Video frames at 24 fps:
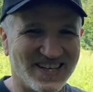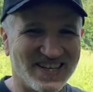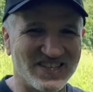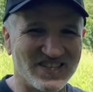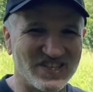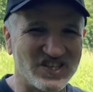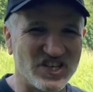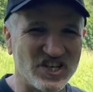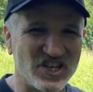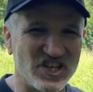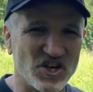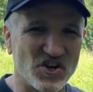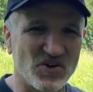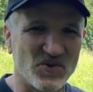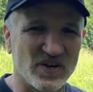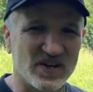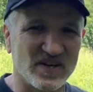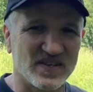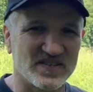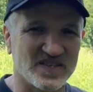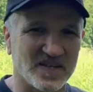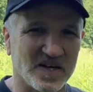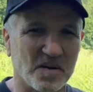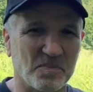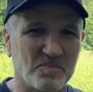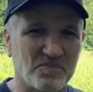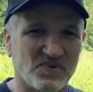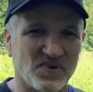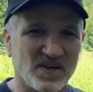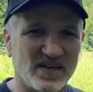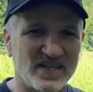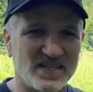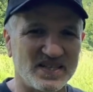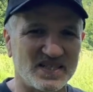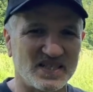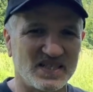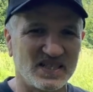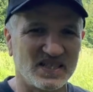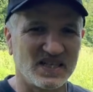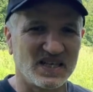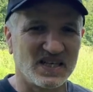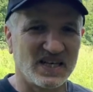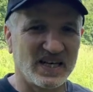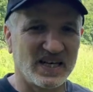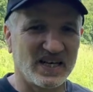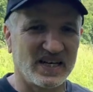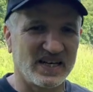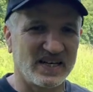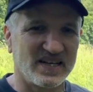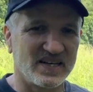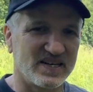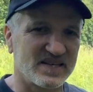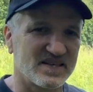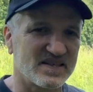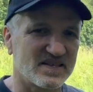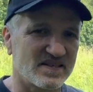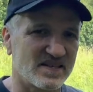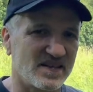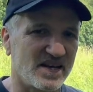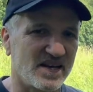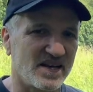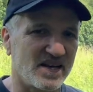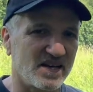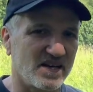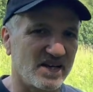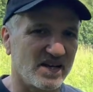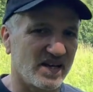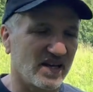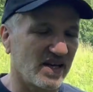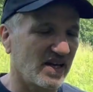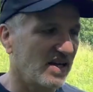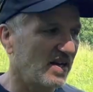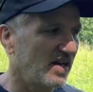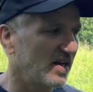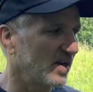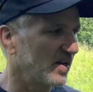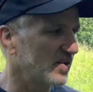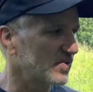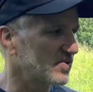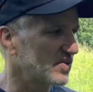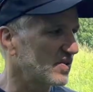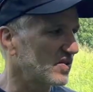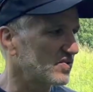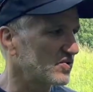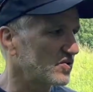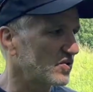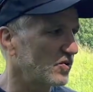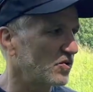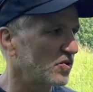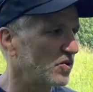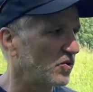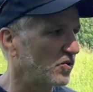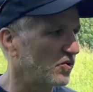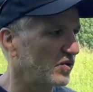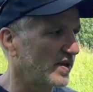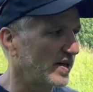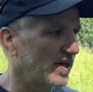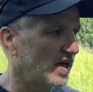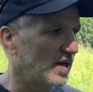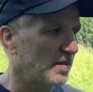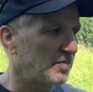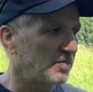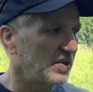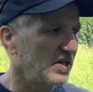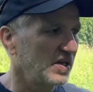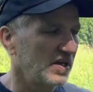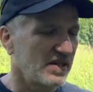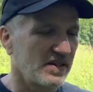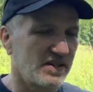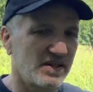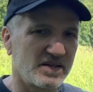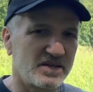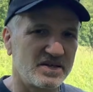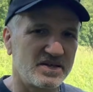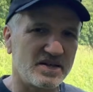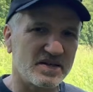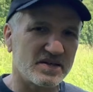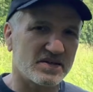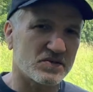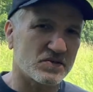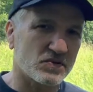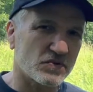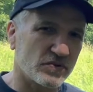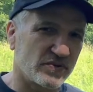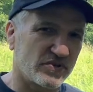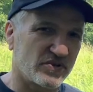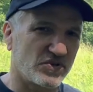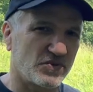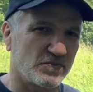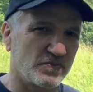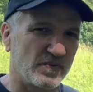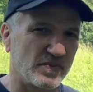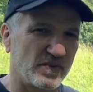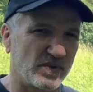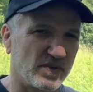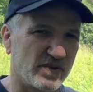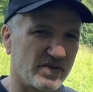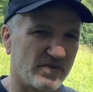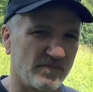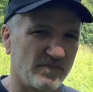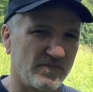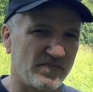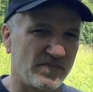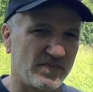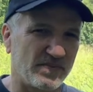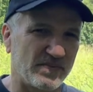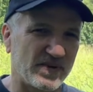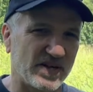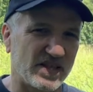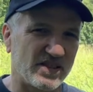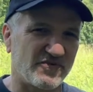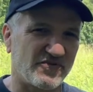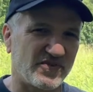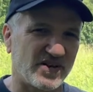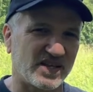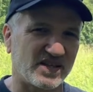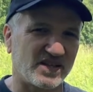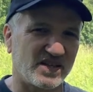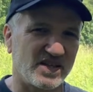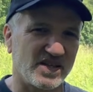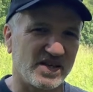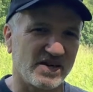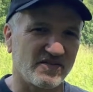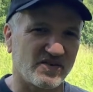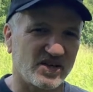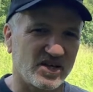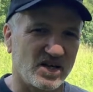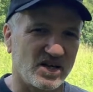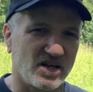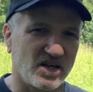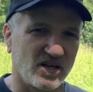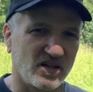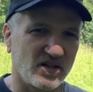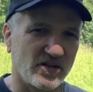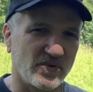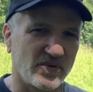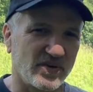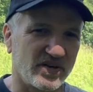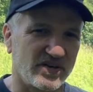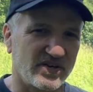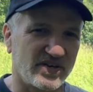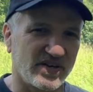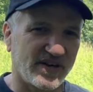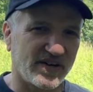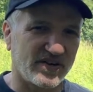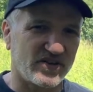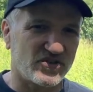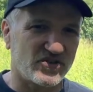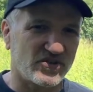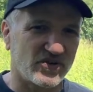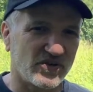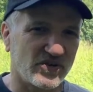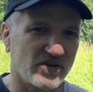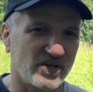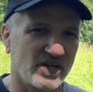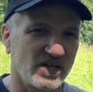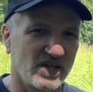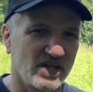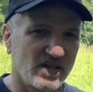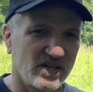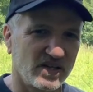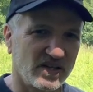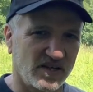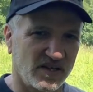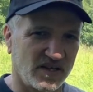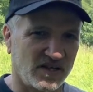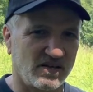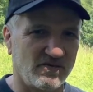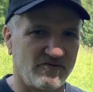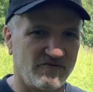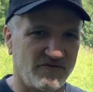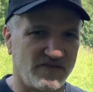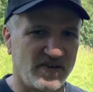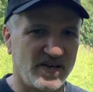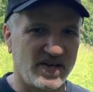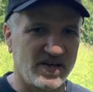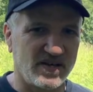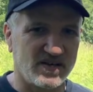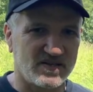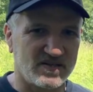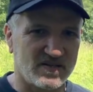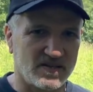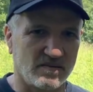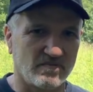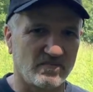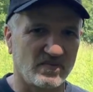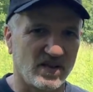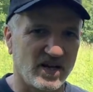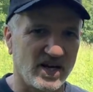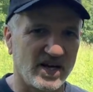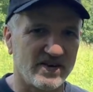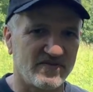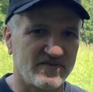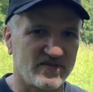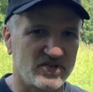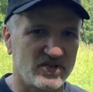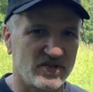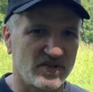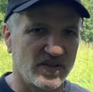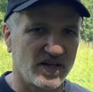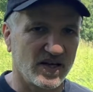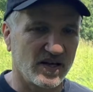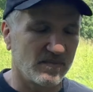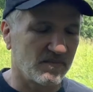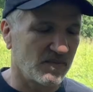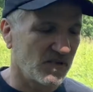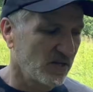here, it is upright, and it is standing, and it's also holding up the discs, which by the fact that they have color and texture, they convey some life to them.